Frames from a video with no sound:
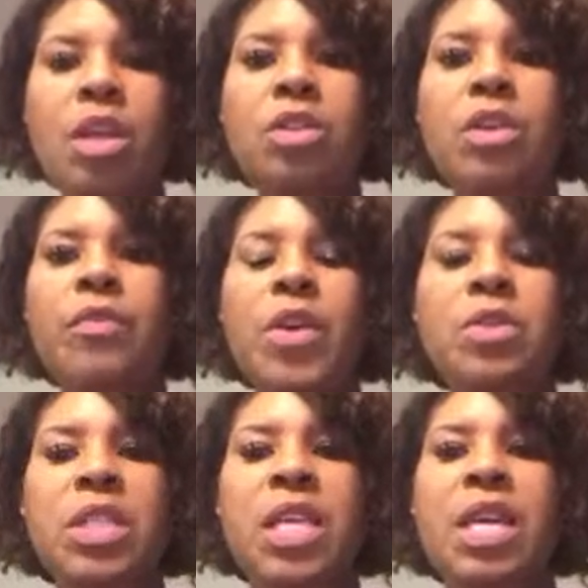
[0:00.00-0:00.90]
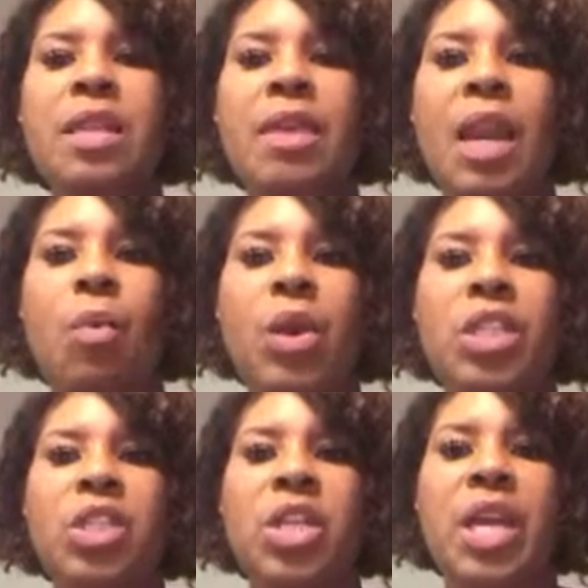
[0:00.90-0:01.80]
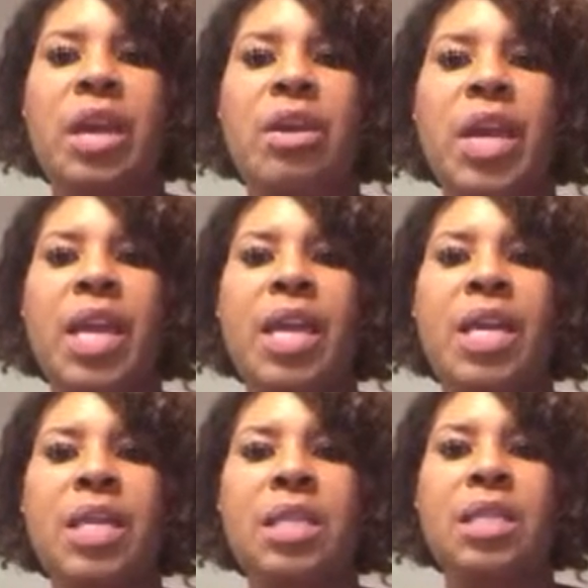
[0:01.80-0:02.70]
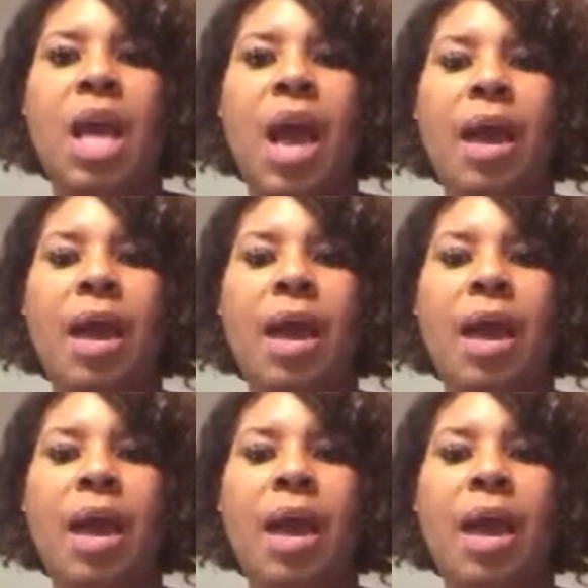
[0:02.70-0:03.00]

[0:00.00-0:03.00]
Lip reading: So the first thing that I want to share is